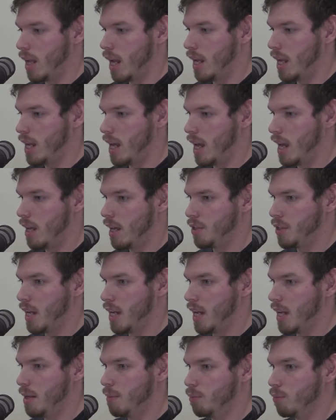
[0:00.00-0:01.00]
He has
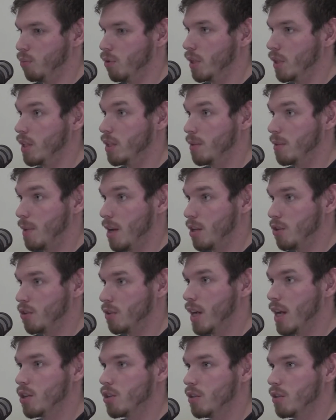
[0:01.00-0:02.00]
a brilliant
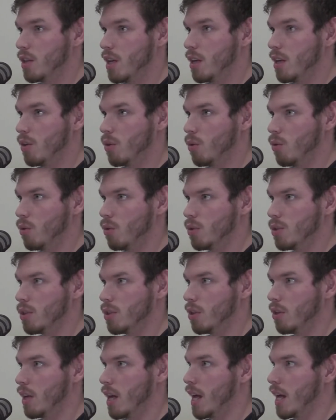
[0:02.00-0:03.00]
imagination and
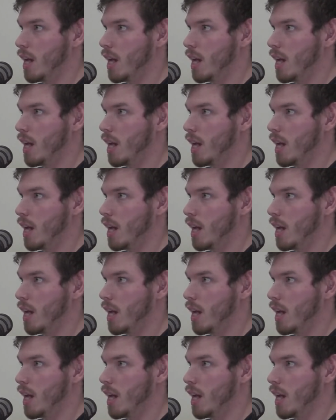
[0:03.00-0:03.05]
also